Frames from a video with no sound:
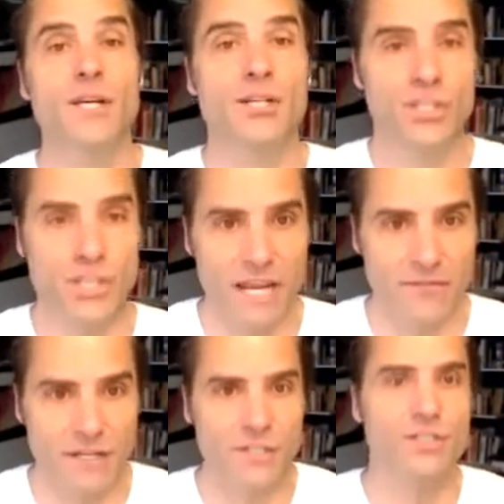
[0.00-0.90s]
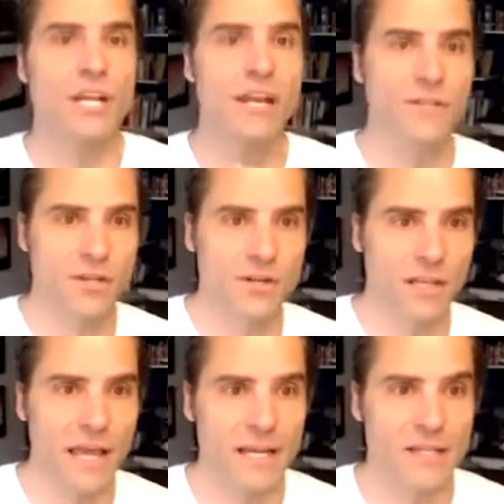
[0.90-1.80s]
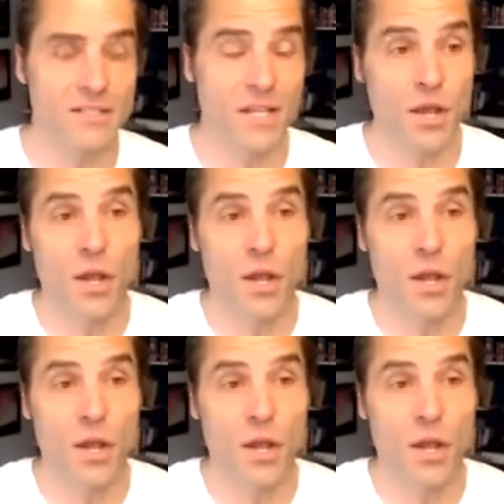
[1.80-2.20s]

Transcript: shaving your legs